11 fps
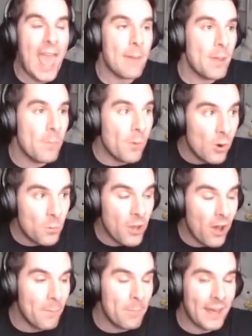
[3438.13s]
MMO
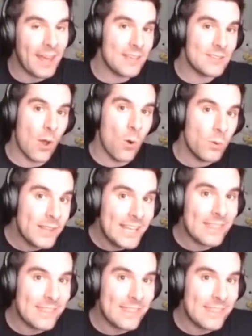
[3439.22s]
combat is only a